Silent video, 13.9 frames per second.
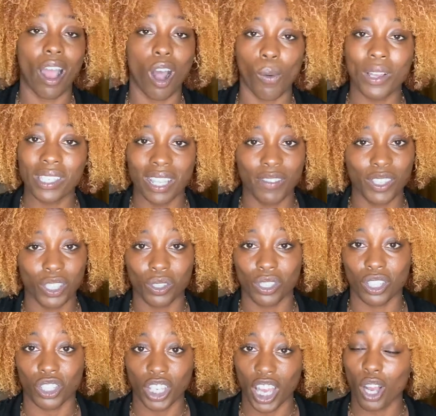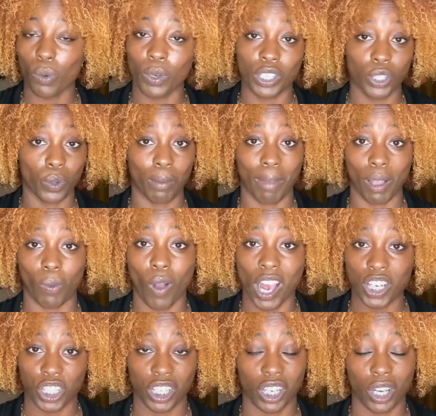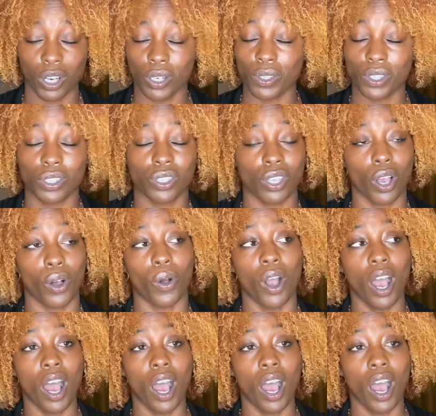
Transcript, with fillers: Always love to use the gel when doing my washing goes, so